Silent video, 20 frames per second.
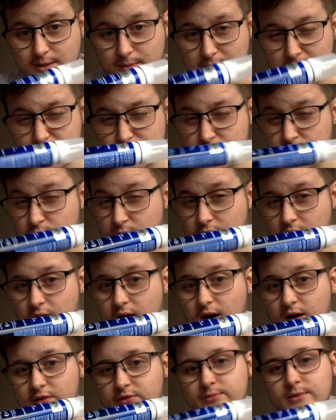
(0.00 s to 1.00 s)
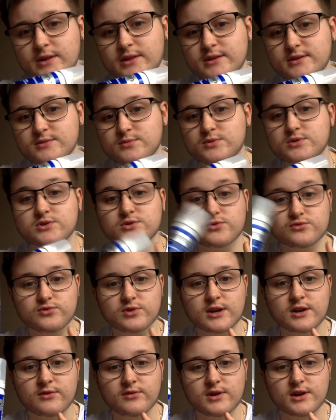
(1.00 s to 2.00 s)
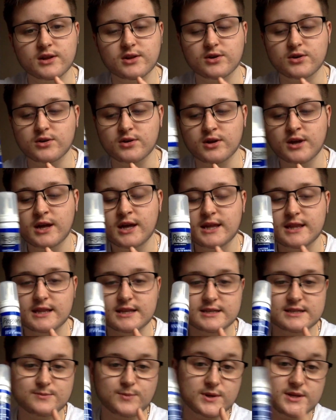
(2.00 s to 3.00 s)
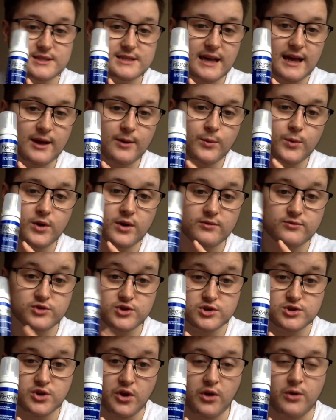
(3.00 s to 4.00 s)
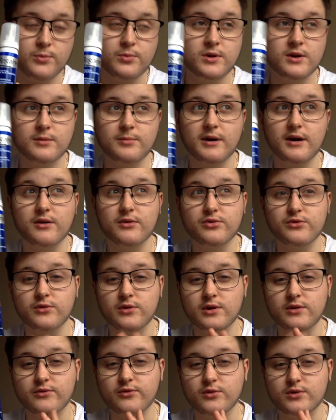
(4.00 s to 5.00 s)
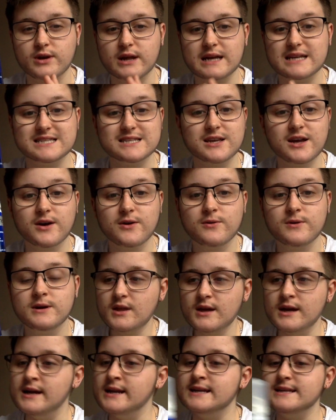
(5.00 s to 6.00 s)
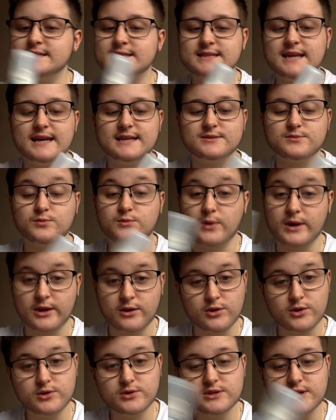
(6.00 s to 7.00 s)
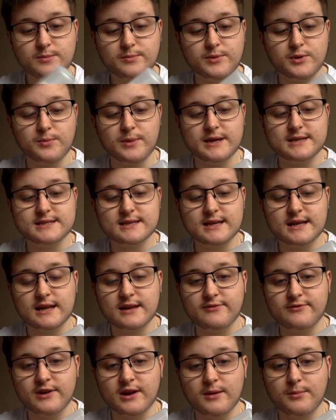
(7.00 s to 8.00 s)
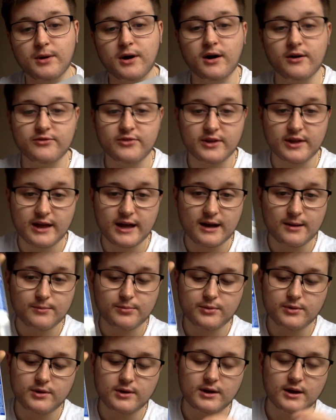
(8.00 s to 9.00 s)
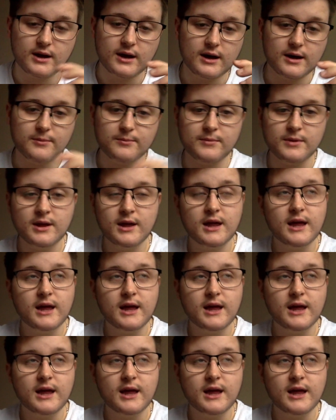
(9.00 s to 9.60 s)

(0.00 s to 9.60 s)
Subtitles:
about 2.5 months, which is really, really good. This is my second one. I've just opened about 3 or 4 days ago, and it says when you use it, you basically fill up half the cap and